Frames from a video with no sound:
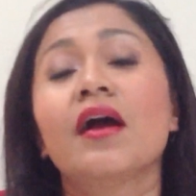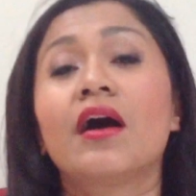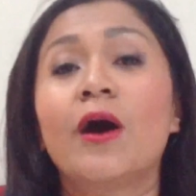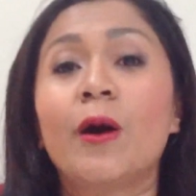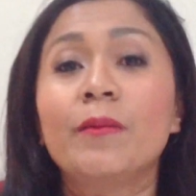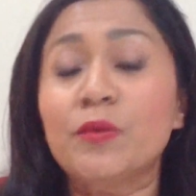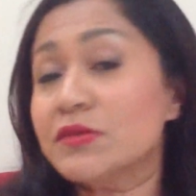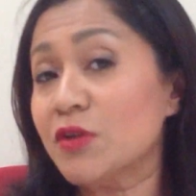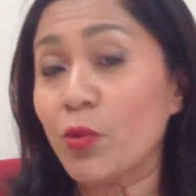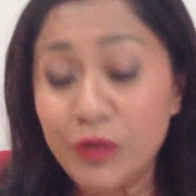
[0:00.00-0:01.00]
It
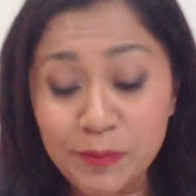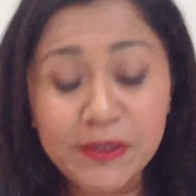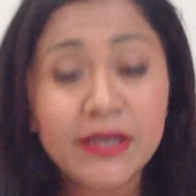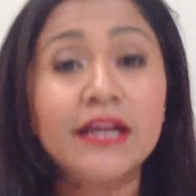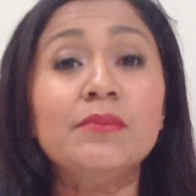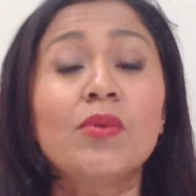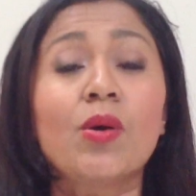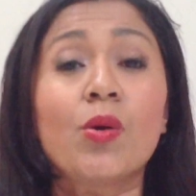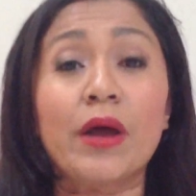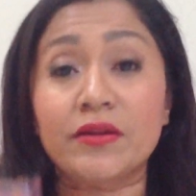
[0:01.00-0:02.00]
was not weeping
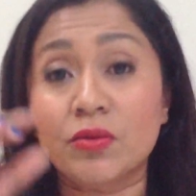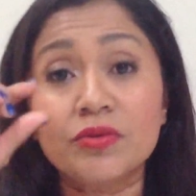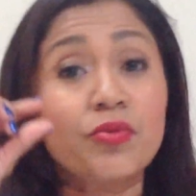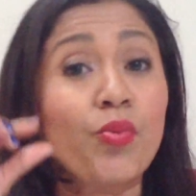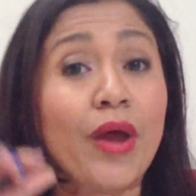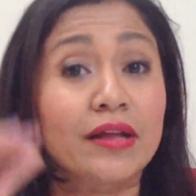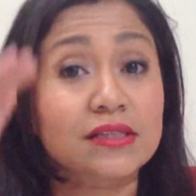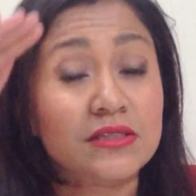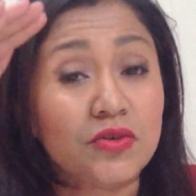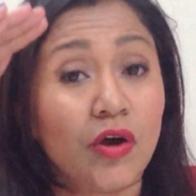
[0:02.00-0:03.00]
anymore and all the
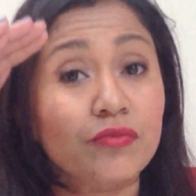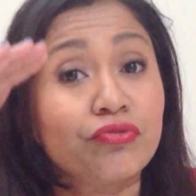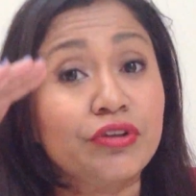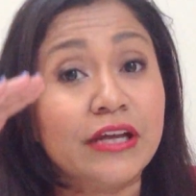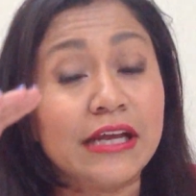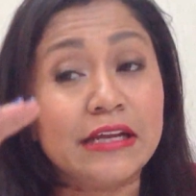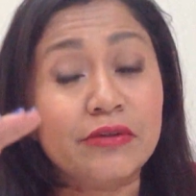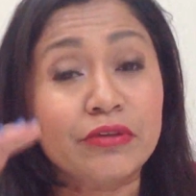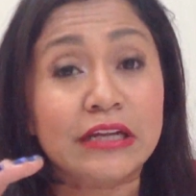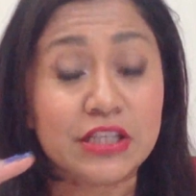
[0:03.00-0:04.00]
welts got really,
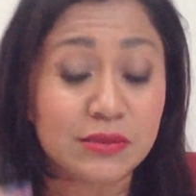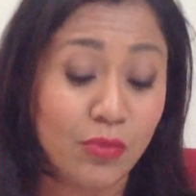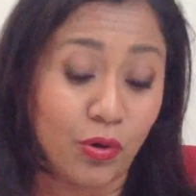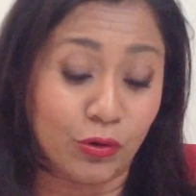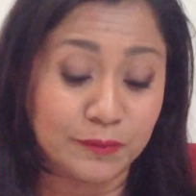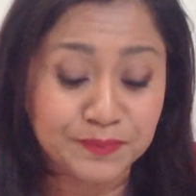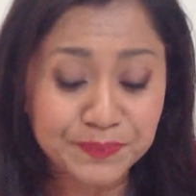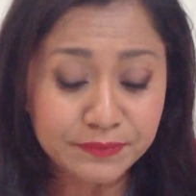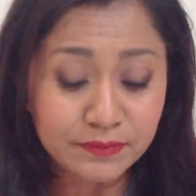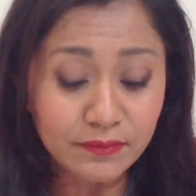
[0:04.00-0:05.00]
really small.
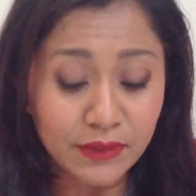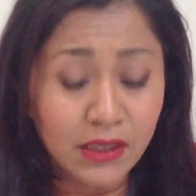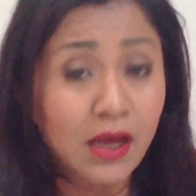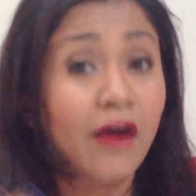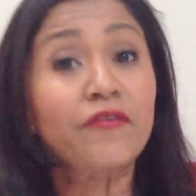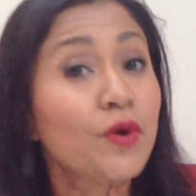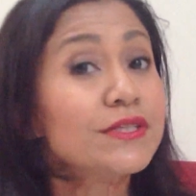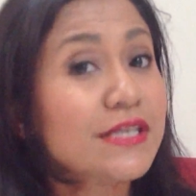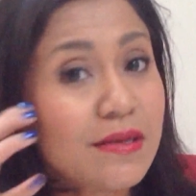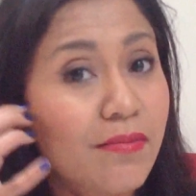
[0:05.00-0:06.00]
Of course,
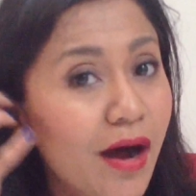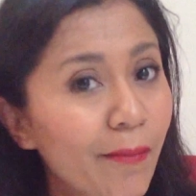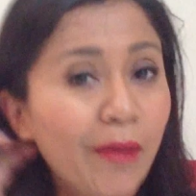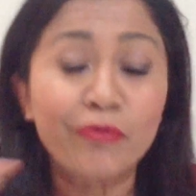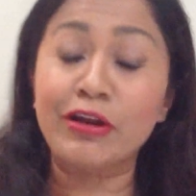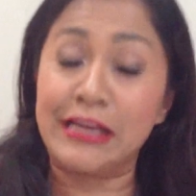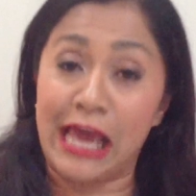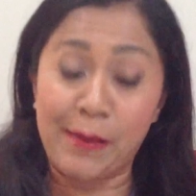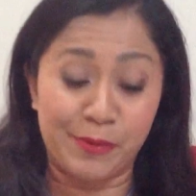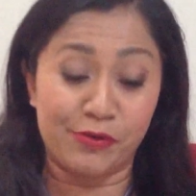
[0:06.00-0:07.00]
as a mom, I'm really
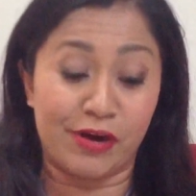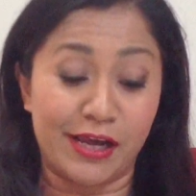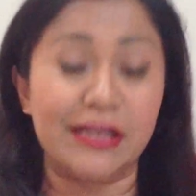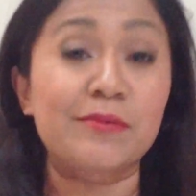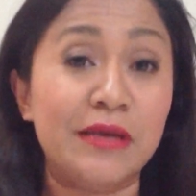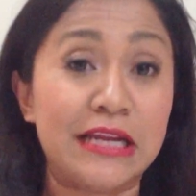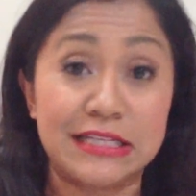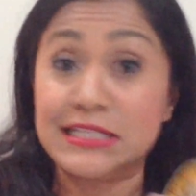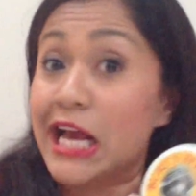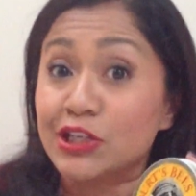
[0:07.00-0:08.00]
happy, right? I mean,
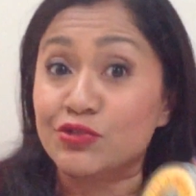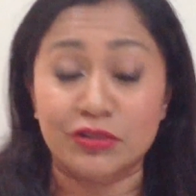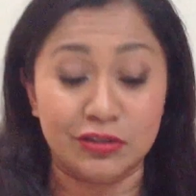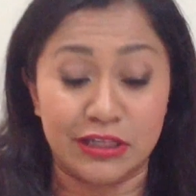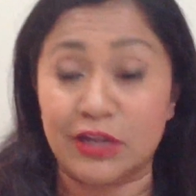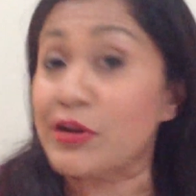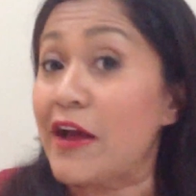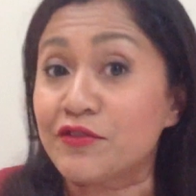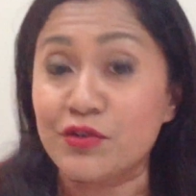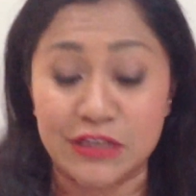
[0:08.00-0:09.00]
it's natural and I don't
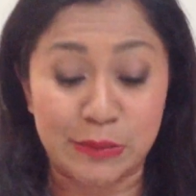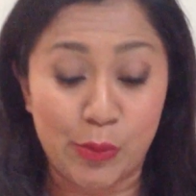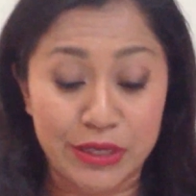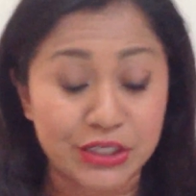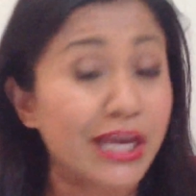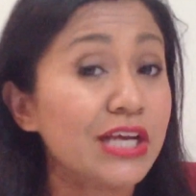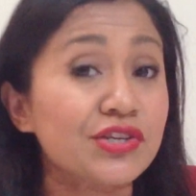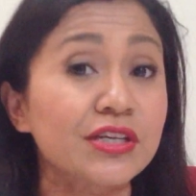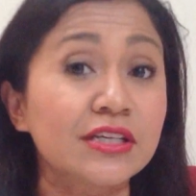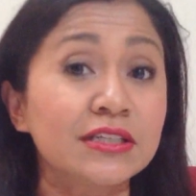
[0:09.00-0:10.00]
have to use any more
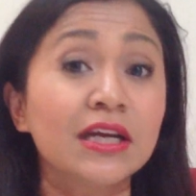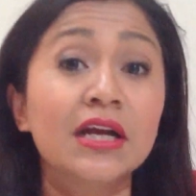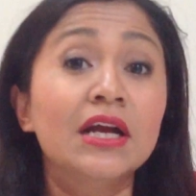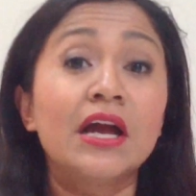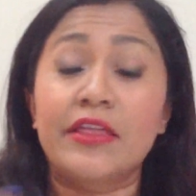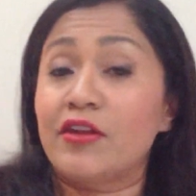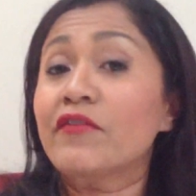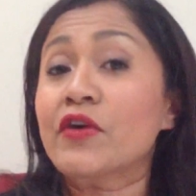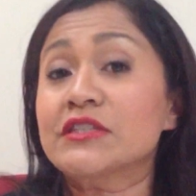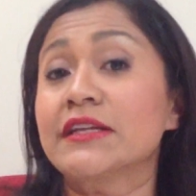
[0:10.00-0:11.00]
medication. And then,
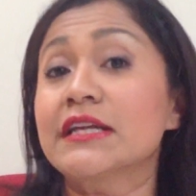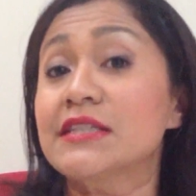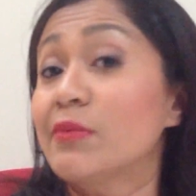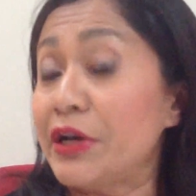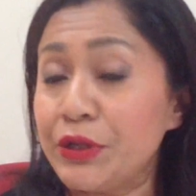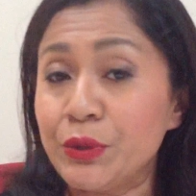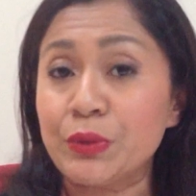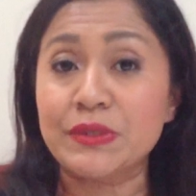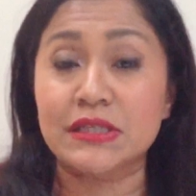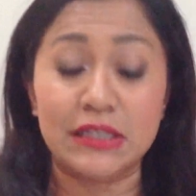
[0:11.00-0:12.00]
of course, at that time, I knew he
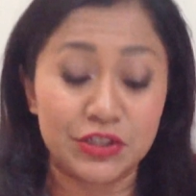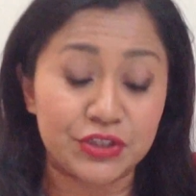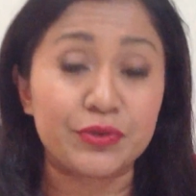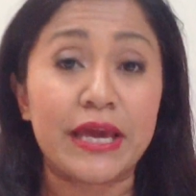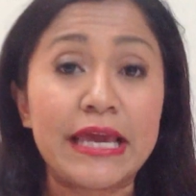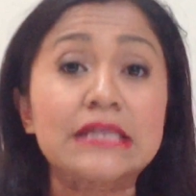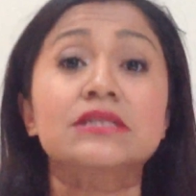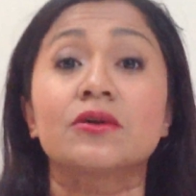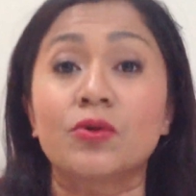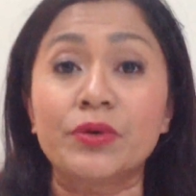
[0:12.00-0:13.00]
was allergic to eggs,
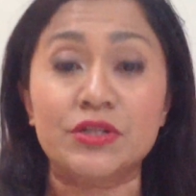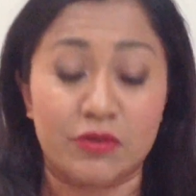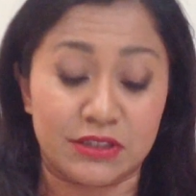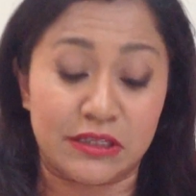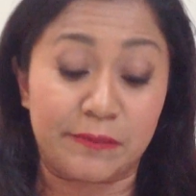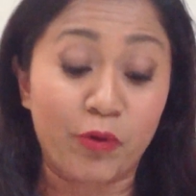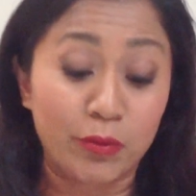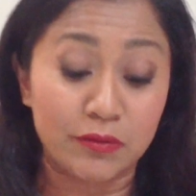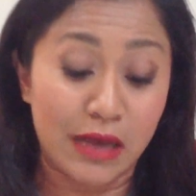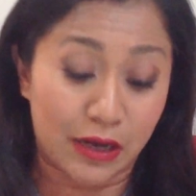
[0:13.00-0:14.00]
so we sorted that
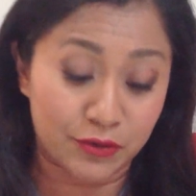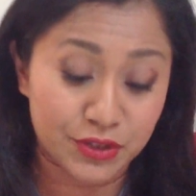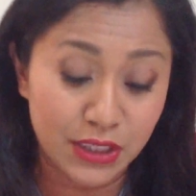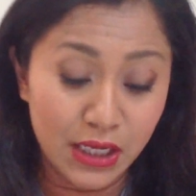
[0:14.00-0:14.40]
problem out.